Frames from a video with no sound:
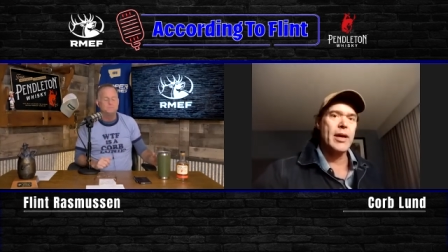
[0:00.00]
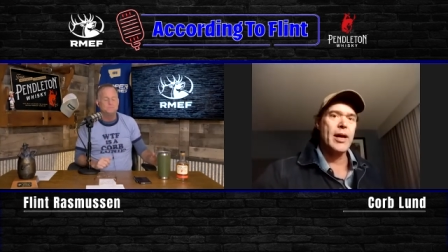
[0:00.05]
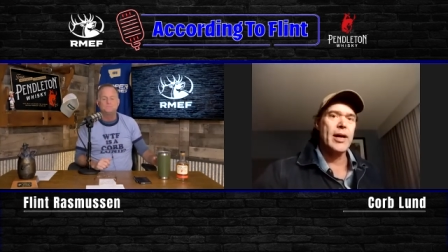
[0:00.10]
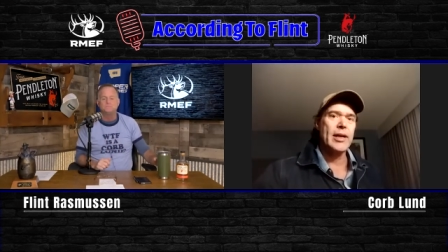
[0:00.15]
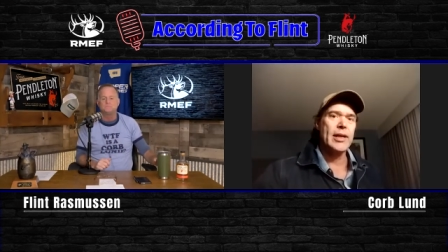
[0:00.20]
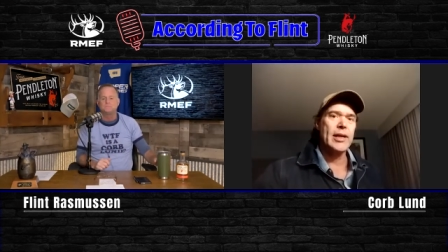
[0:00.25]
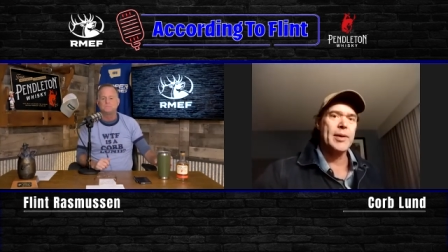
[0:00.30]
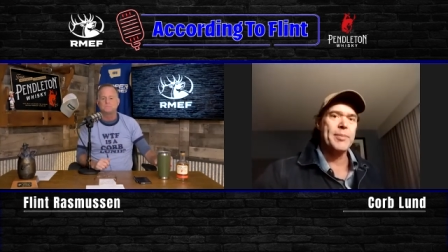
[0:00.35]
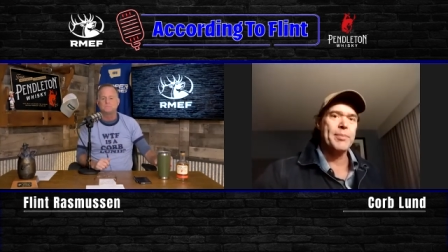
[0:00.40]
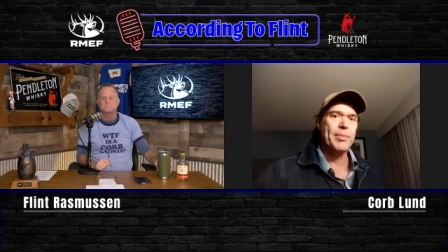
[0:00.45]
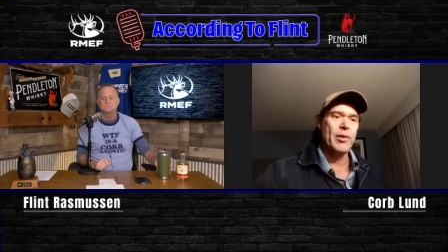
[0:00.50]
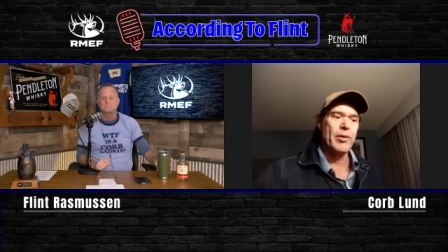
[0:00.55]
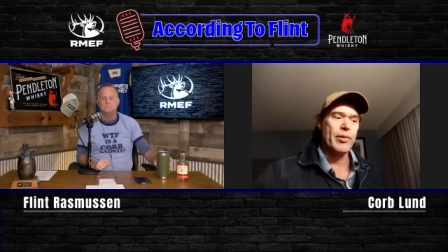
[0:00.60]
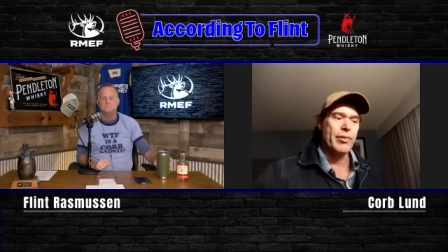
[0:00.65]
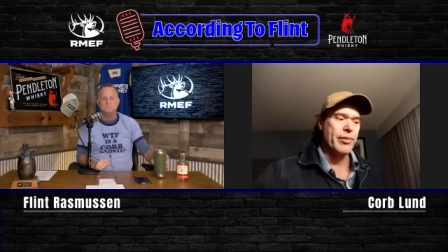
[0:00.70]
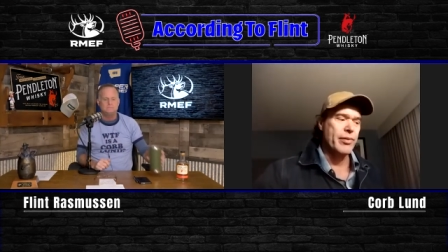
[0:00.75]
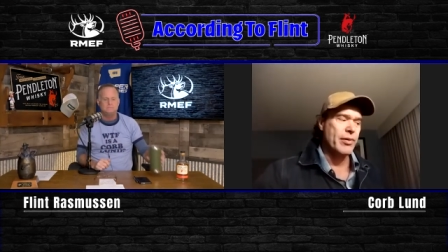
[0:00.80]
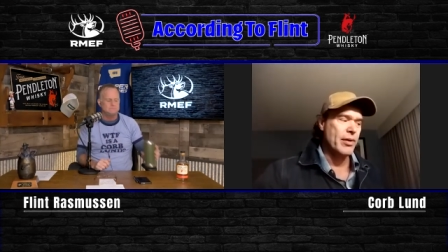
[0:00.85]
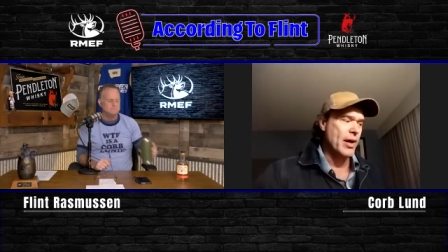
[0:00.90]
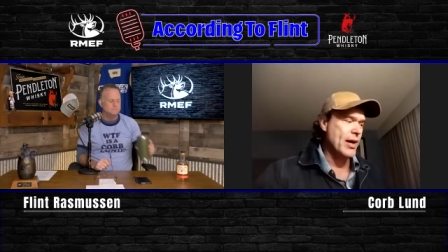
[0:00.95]
Yeah, I like
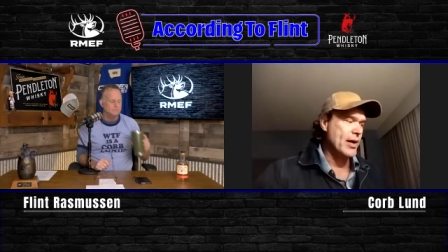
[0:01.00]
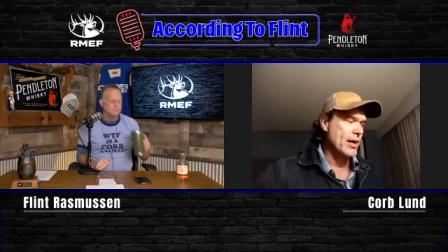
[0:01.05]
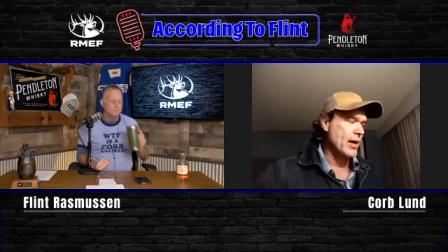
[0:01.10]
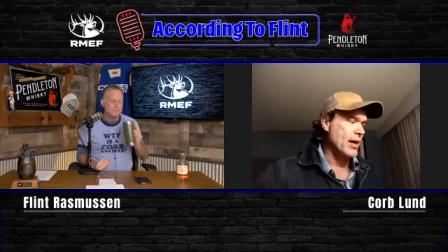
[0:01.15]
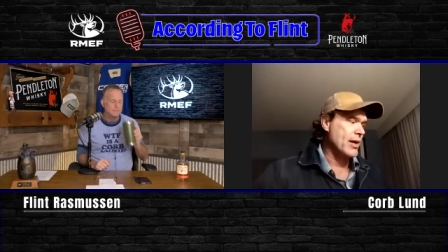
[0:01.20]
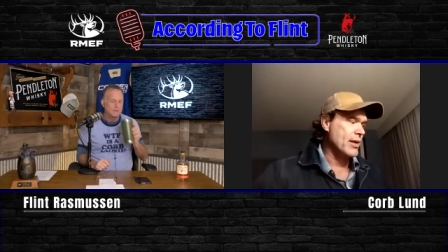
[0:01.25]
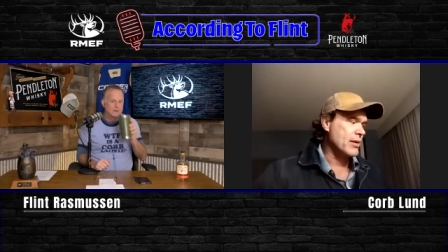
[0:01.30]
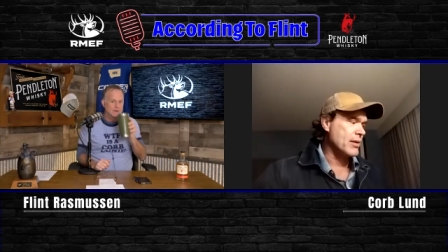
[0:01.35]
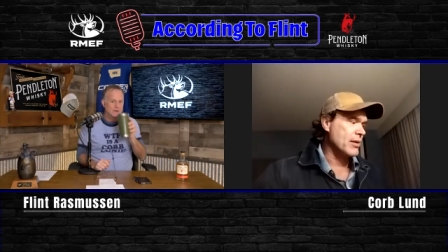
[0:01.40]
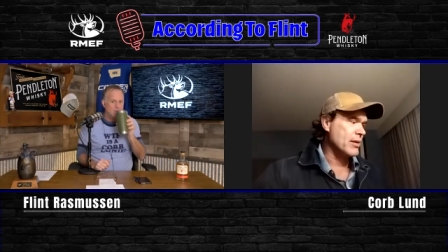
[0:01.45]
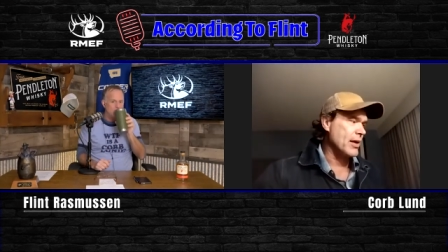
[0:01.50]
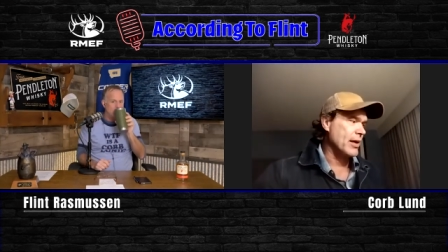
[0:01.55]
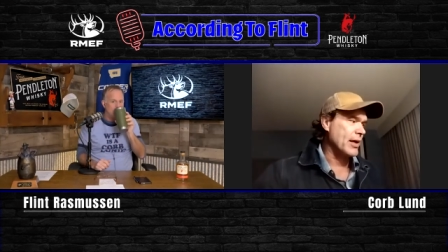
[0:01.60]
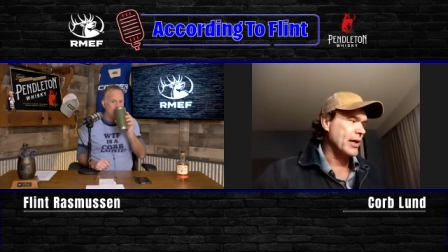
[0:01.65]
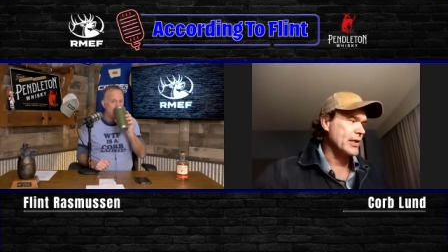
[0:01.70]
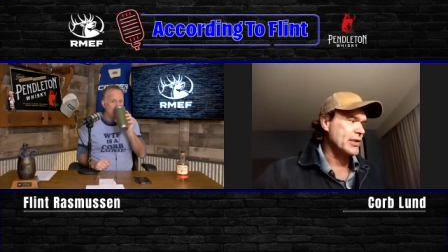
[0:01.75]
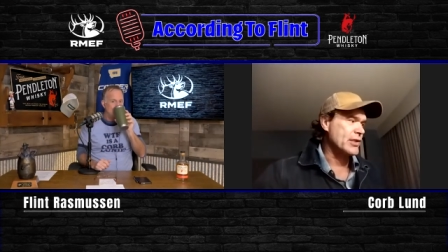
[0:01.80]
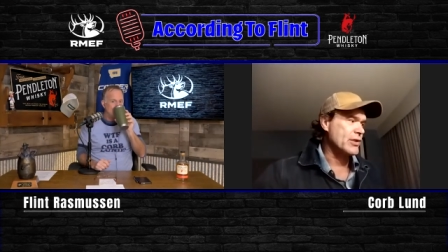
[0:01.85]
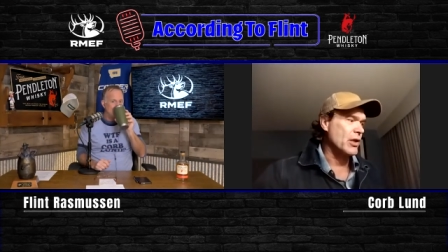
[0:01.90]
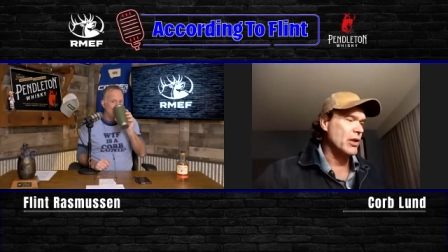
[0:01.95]
both. I, I
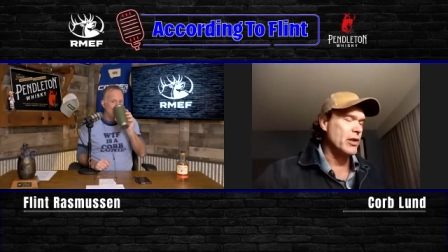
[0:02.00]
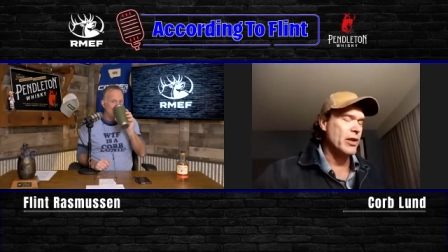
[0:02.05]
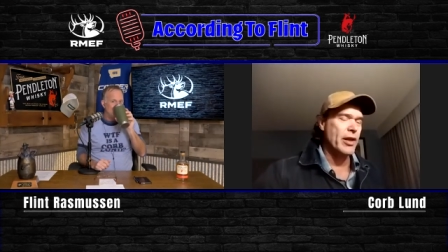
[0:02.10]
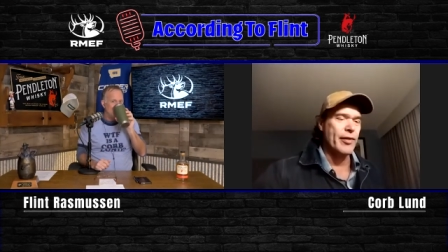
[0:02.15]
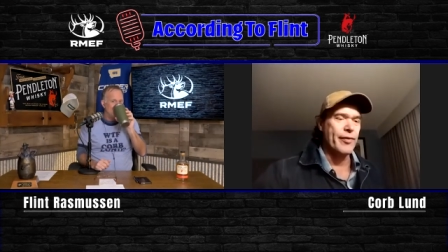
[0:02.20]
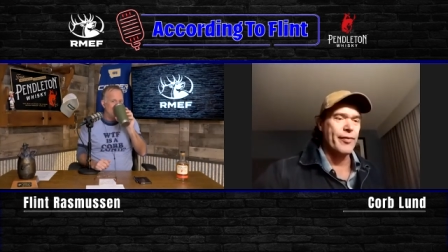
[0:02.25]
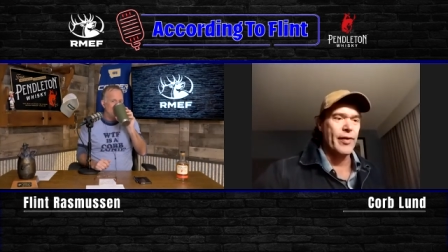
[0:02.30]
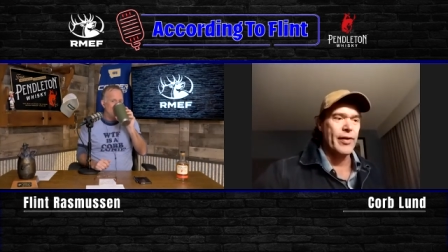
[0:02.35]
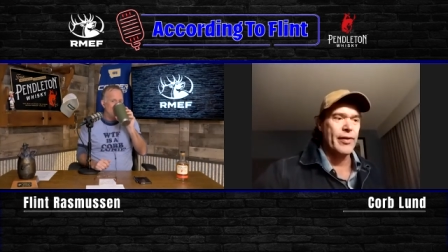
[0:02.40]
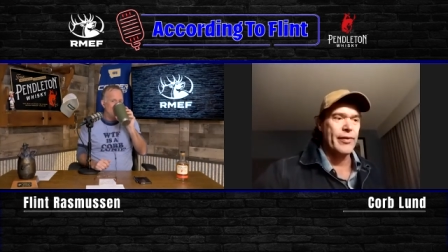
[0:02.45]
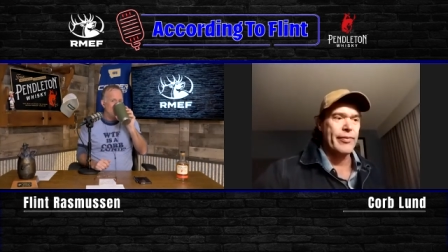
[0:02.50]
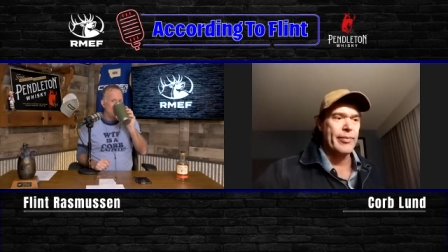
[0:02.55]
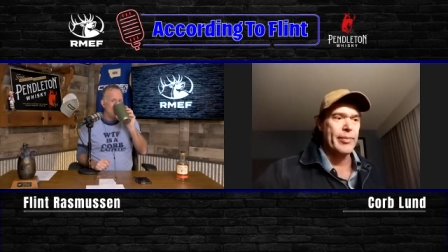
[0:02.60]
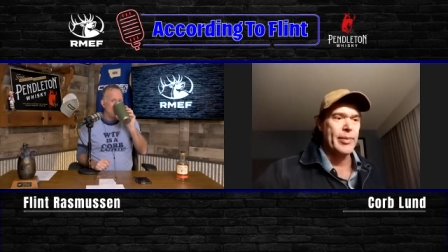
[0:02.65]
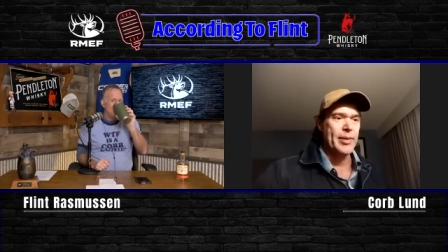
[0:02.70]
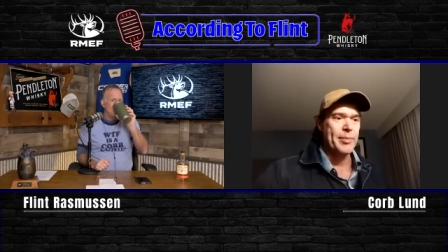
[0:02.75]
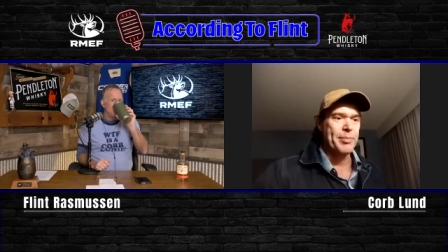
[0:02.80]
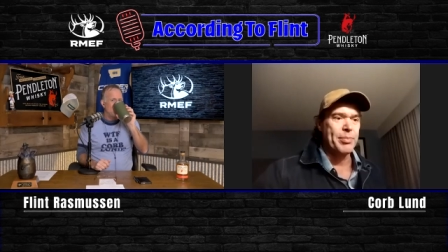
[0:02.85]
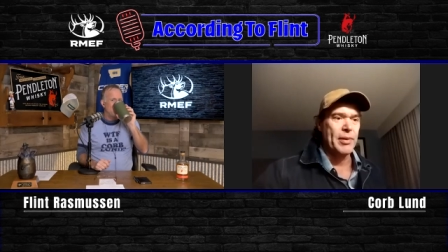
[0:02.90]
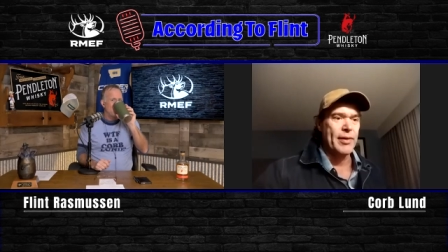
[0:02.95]
like it's a lot of fun
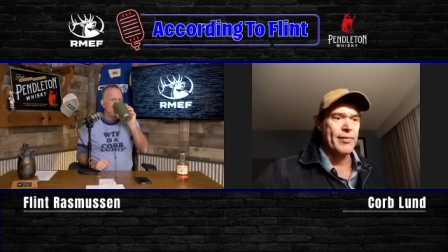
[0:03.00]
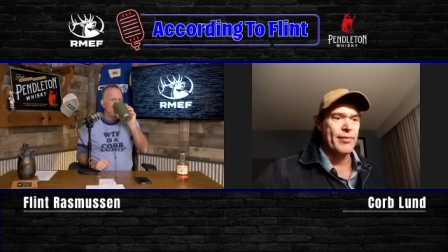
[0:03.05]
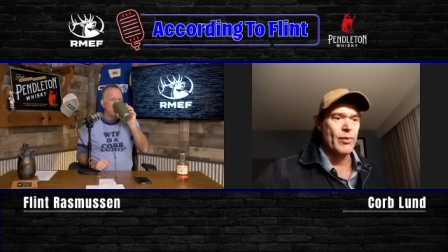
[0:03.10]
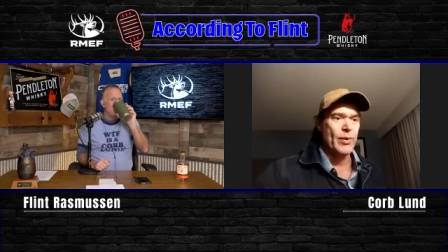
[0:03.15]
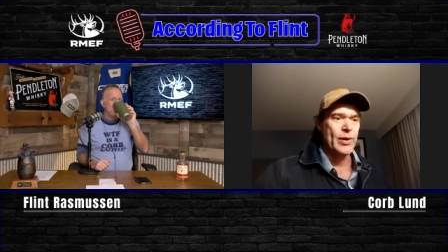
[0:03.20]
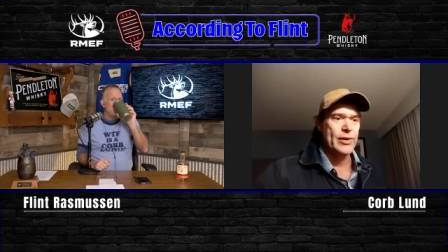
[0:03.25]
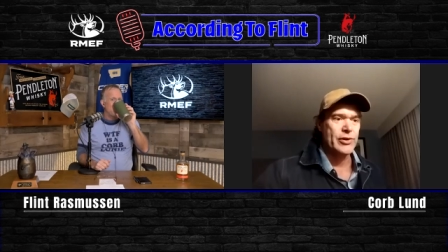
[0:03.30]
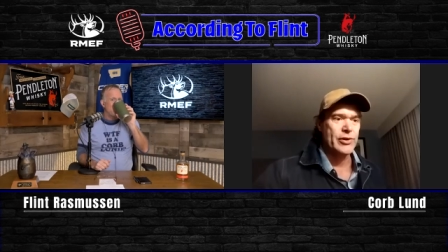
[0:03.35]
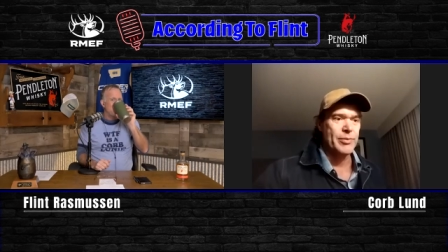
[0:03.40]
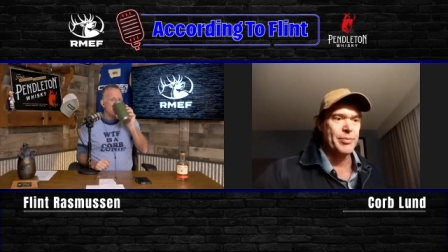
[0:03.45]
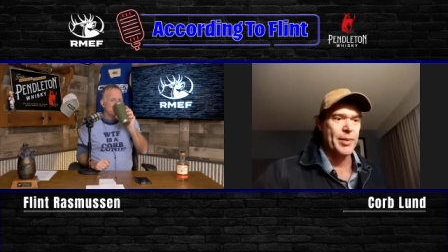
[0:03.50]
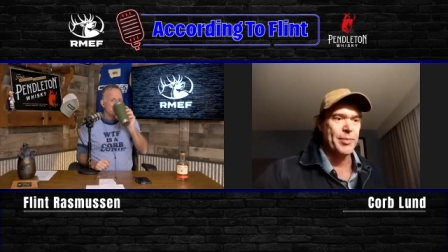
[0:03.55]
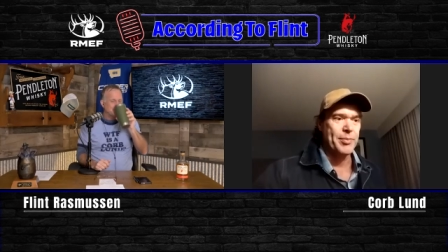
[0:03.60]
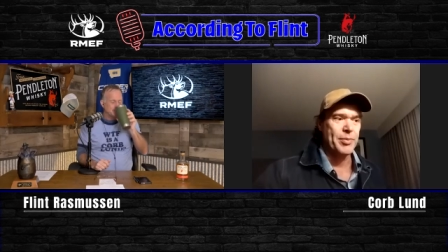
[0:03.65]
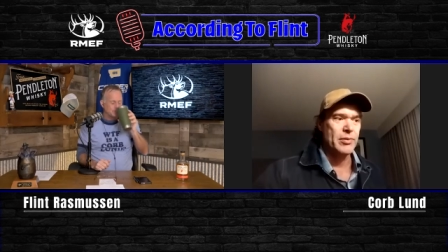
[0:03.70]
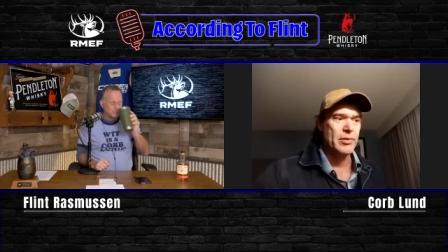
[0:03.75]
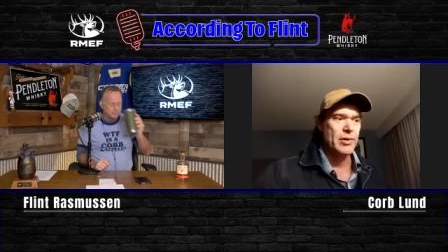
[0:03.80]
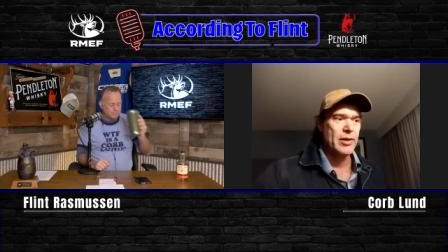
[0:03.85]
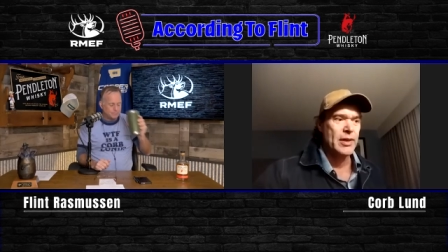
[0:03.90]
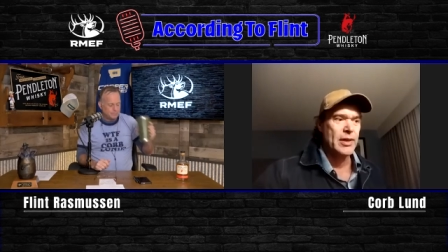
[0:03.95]
for me to play for Western
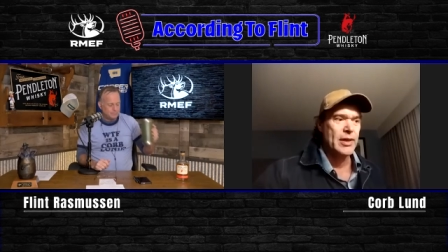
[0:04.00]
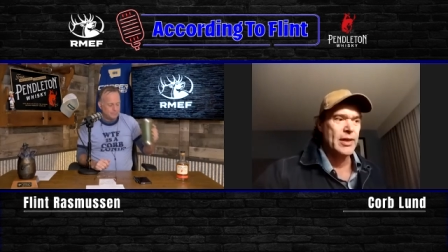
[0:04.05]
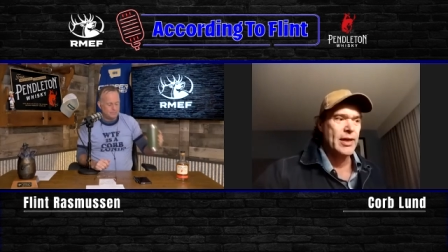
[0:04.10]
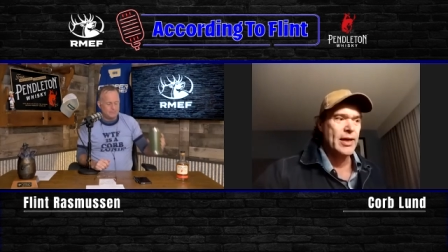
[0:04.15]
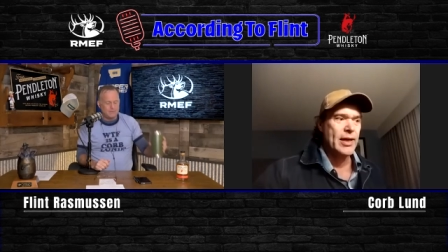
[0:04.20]
people.